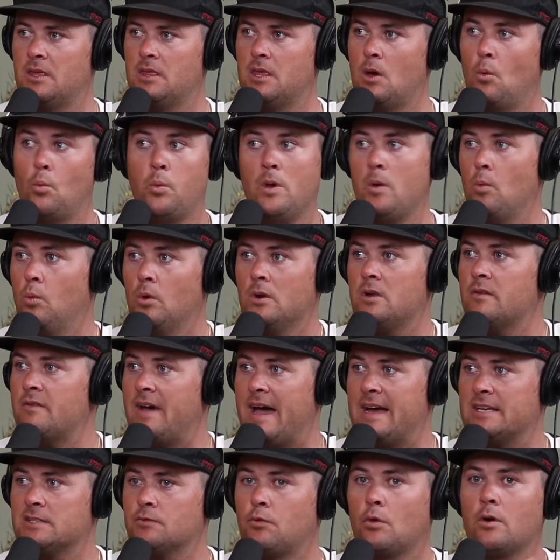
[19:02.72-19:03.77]
that we wouldn't have
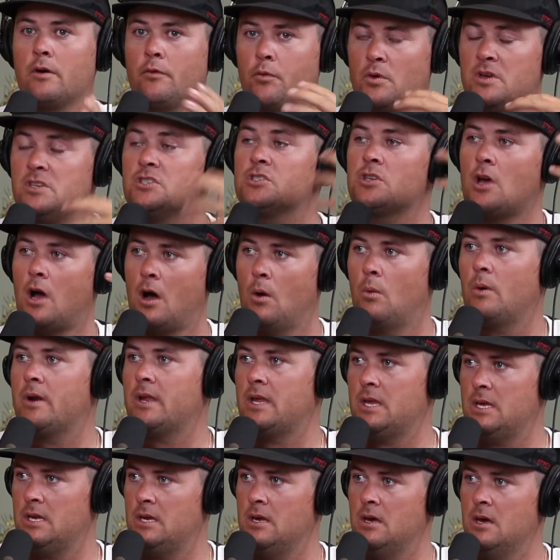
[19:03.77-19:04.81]
asked for if we saw what
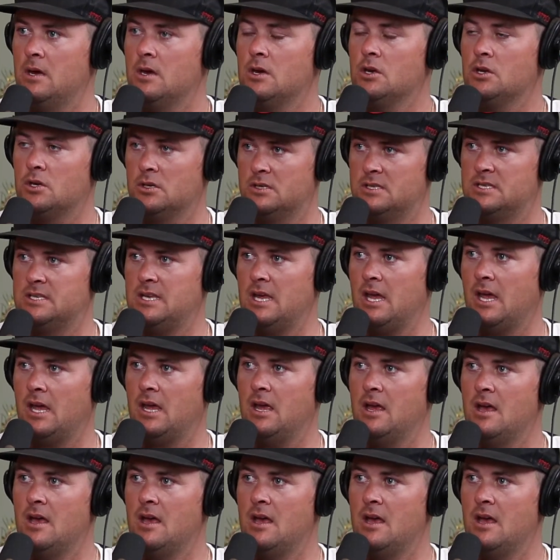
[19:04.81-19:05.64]
he could see,